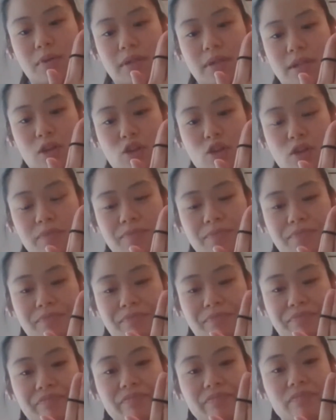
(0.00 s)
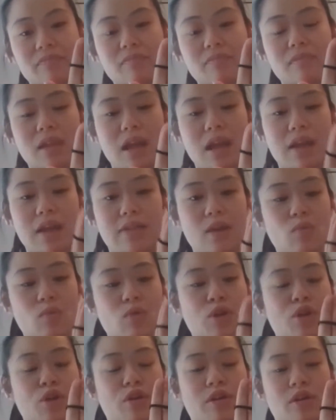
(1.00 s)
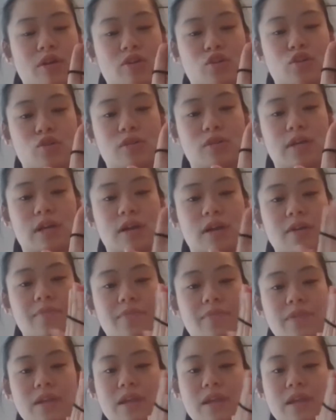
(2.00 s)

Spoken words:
position. And then what you're gonna do here